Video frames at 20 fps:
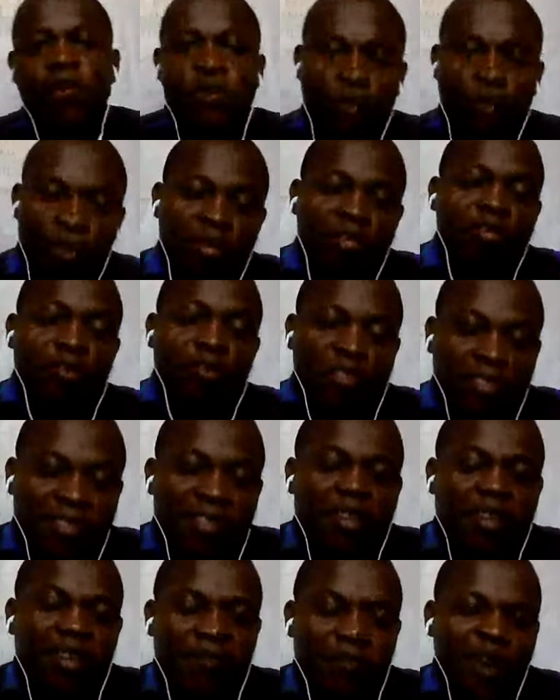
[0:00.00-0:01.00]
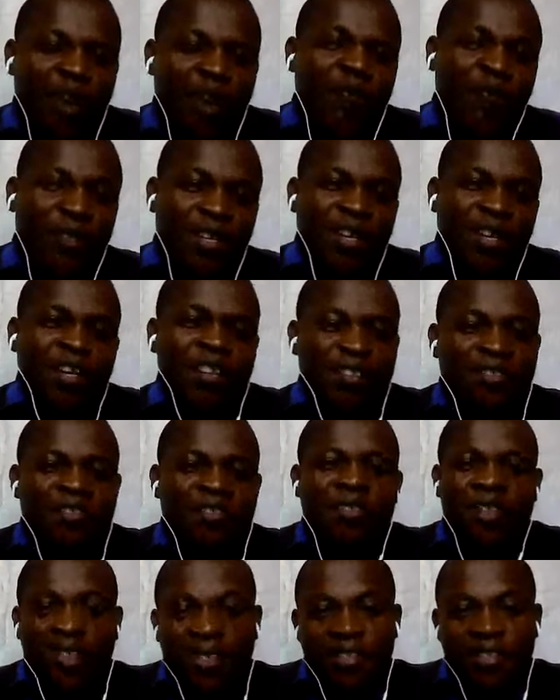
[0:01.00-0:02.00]
Reward yourself after
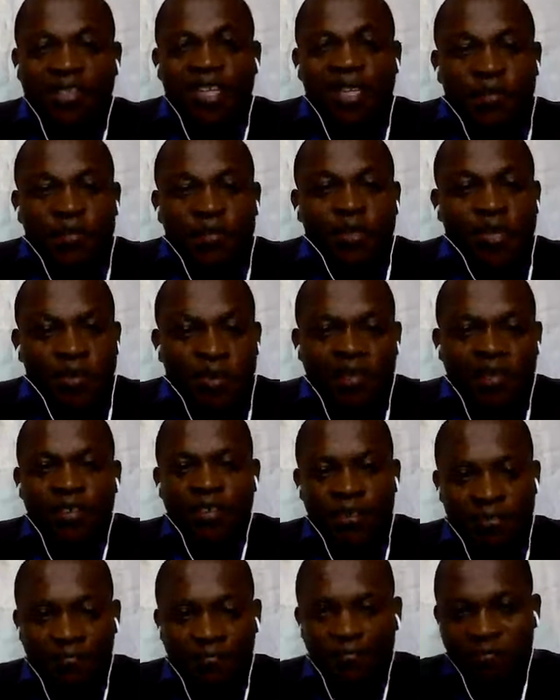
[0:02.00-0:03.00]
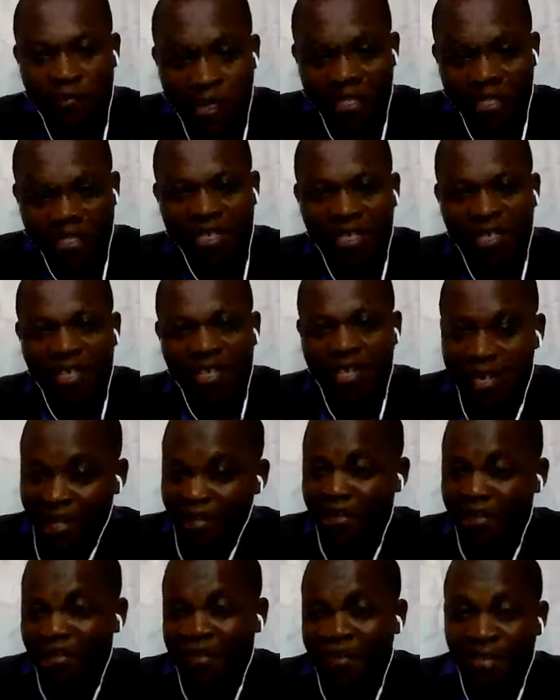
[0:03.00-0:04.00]
successfully reaching
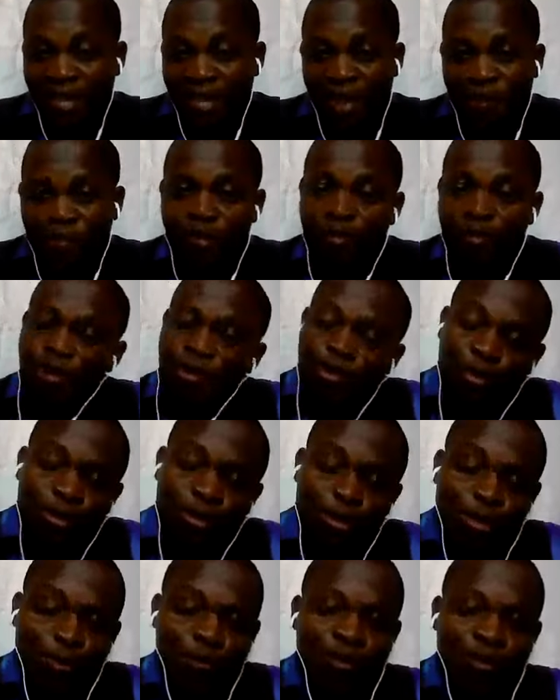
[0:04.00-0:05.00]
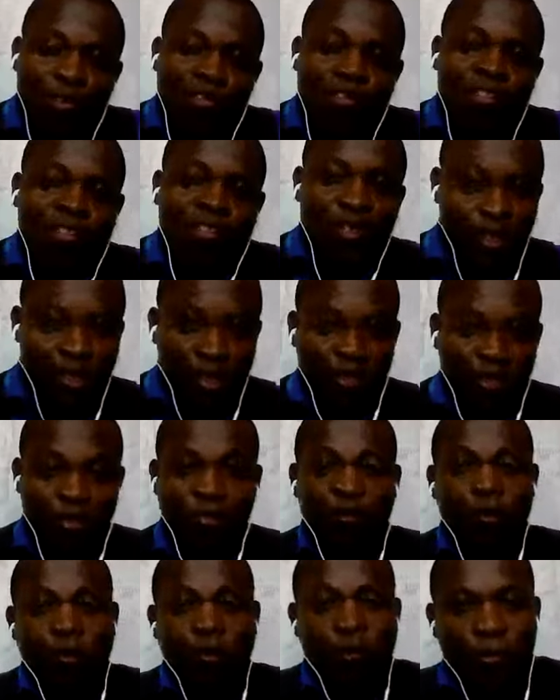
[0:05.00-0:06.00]
each step towards
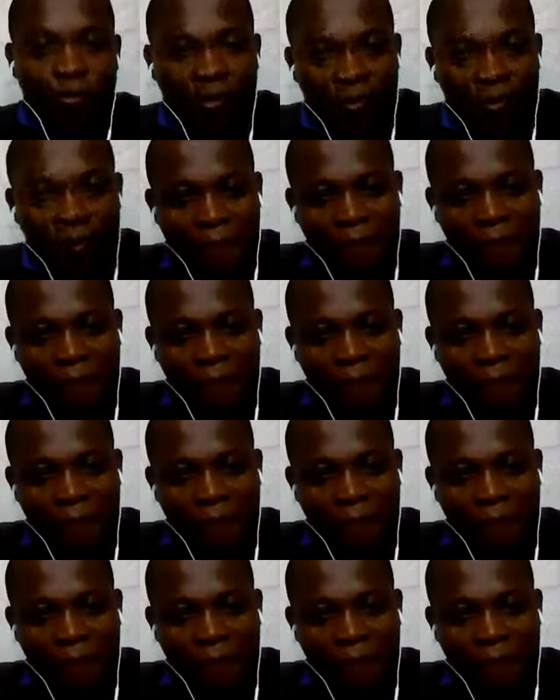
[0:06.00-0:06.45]
your goal.